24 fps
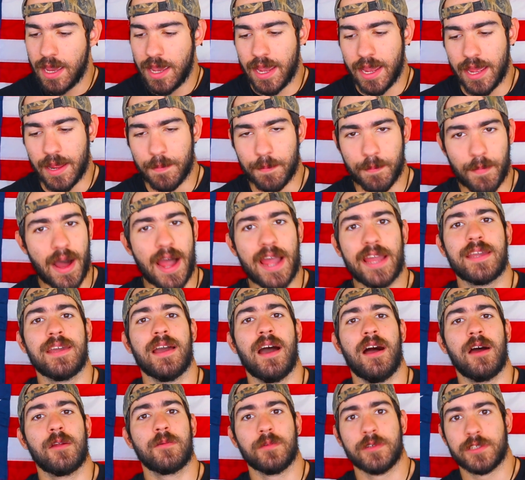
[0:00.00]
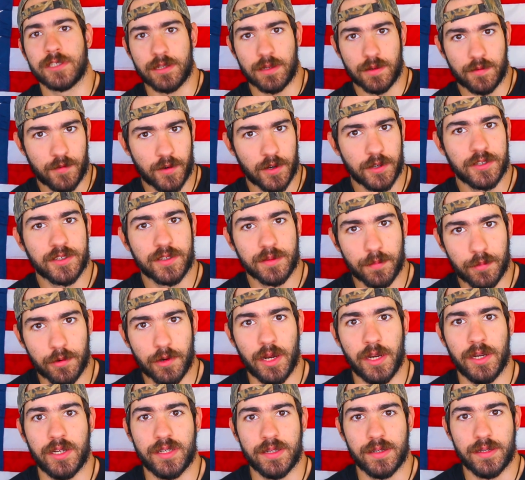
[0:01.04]
and my god was it a first
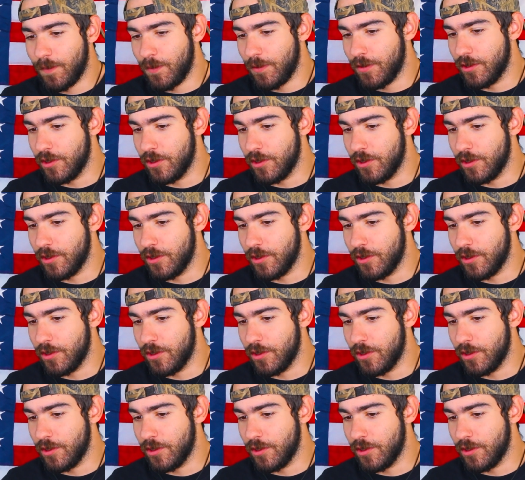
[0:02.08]
impression.